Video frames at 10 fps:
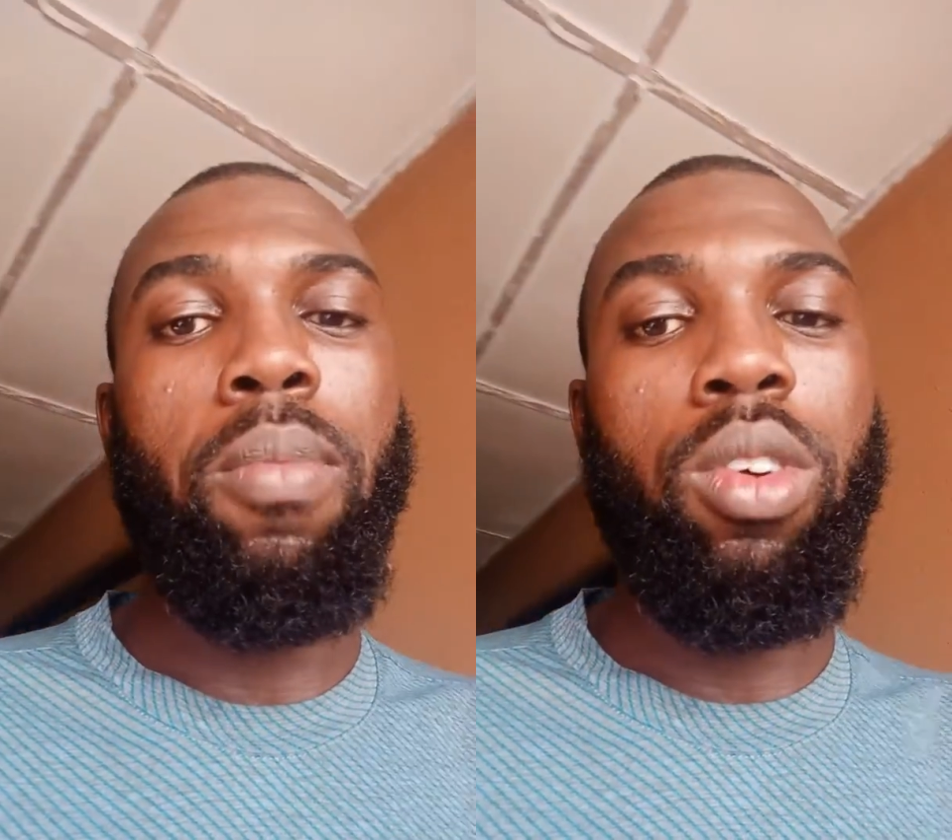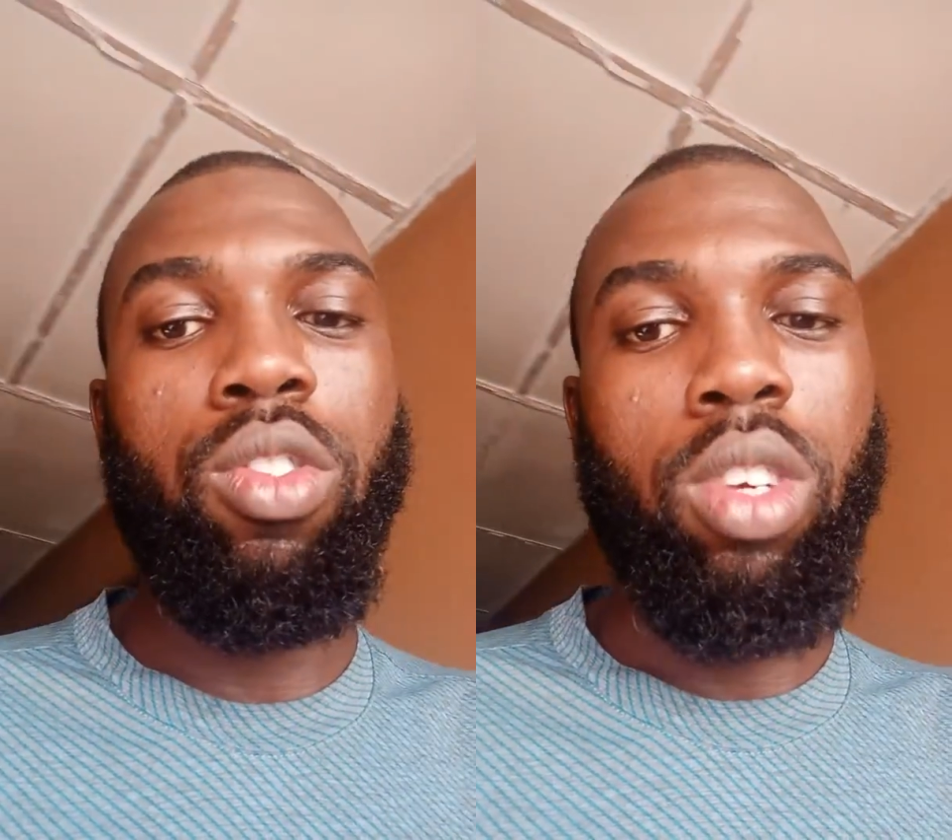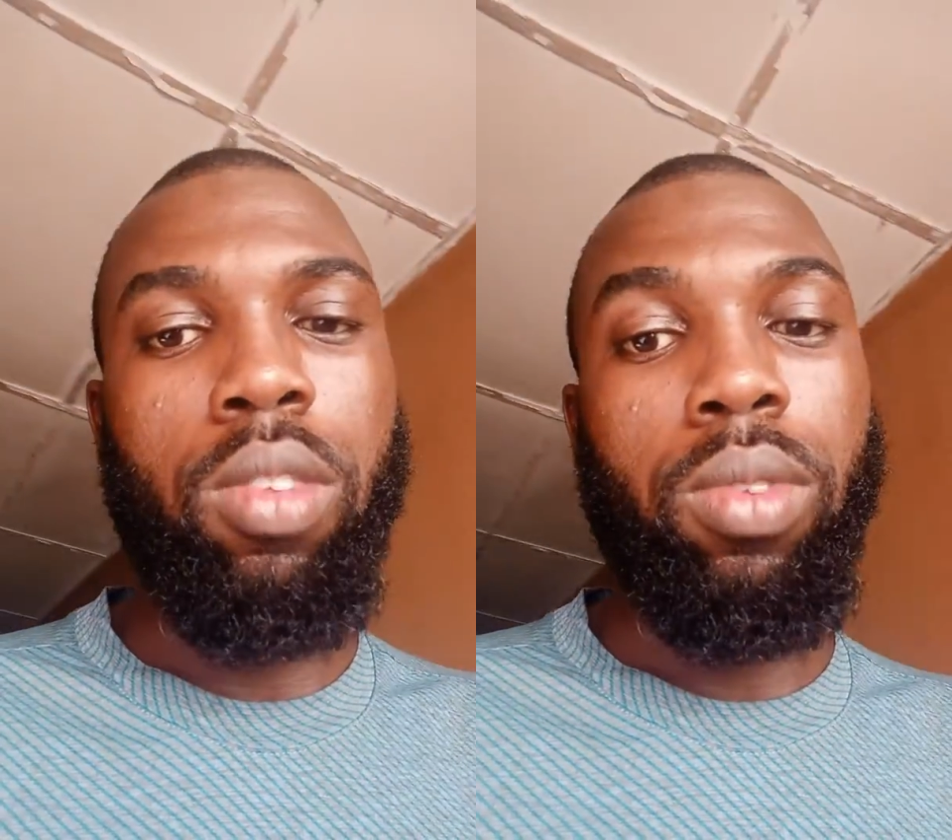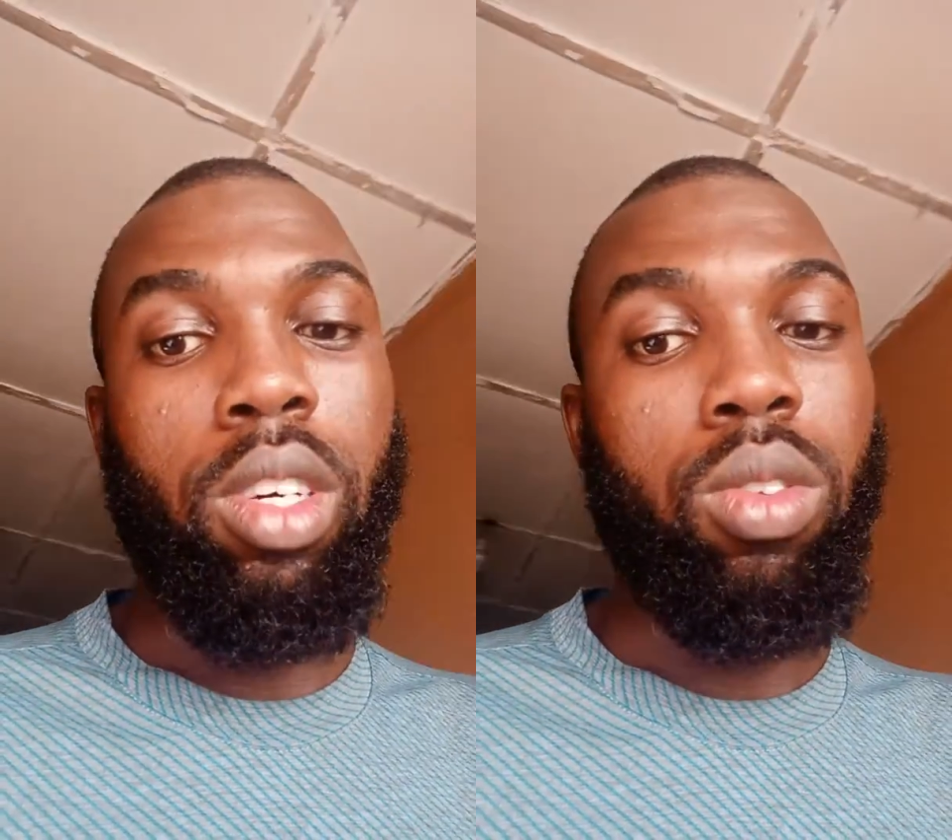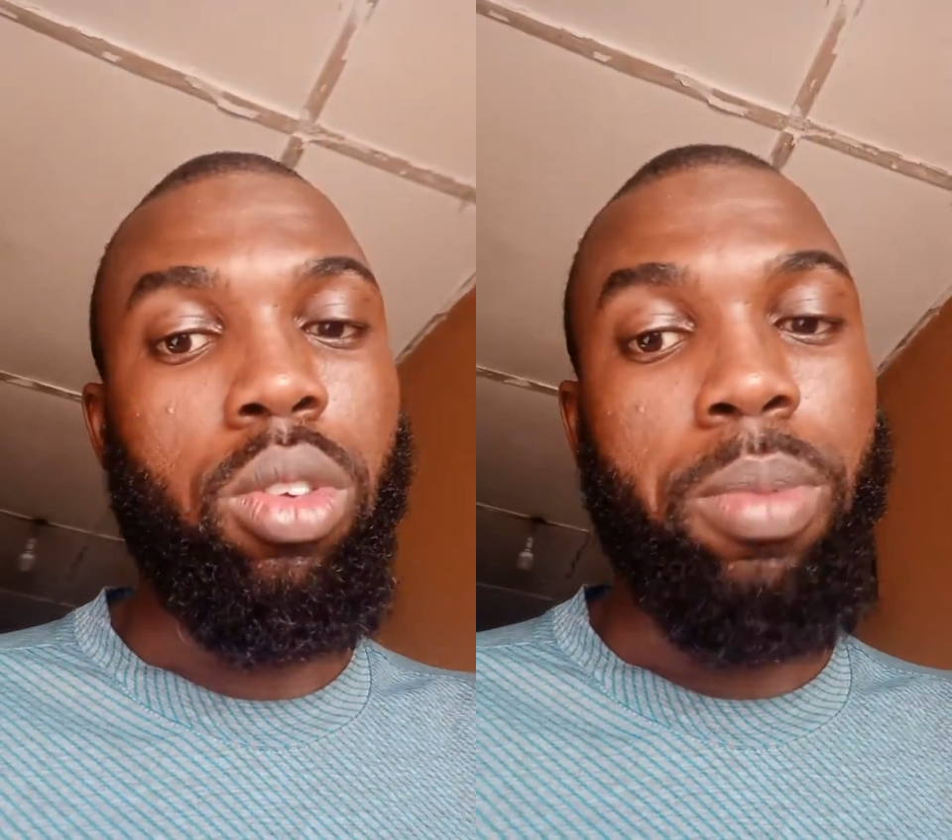more strength
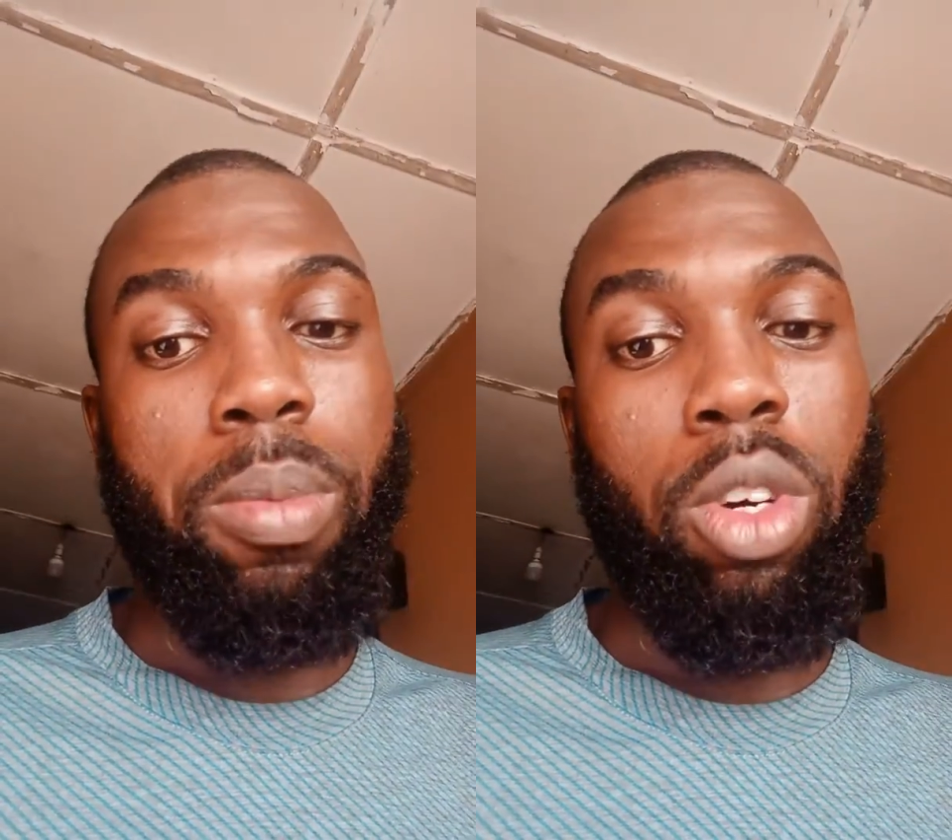for it to spread,